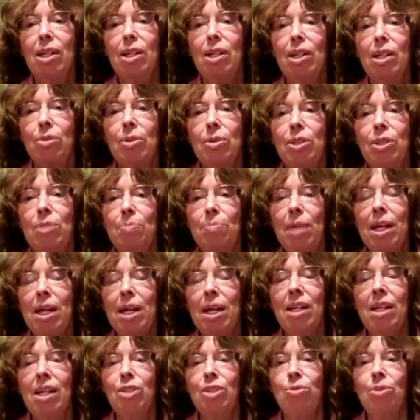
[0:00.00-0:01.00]
So it's
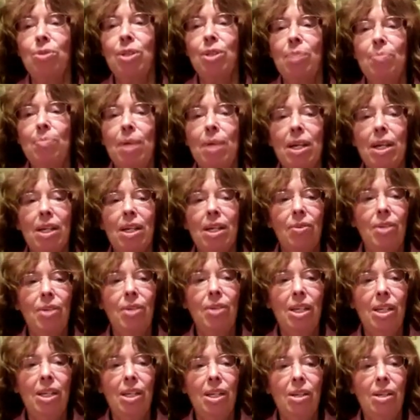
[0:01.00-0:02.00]
really making
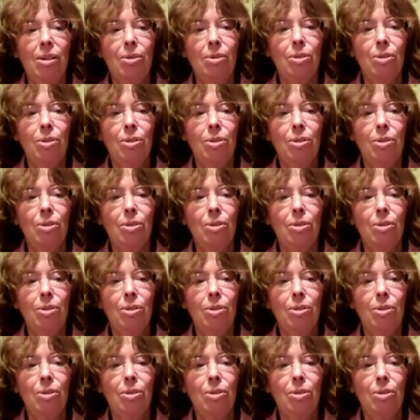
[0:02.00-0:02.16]
the ego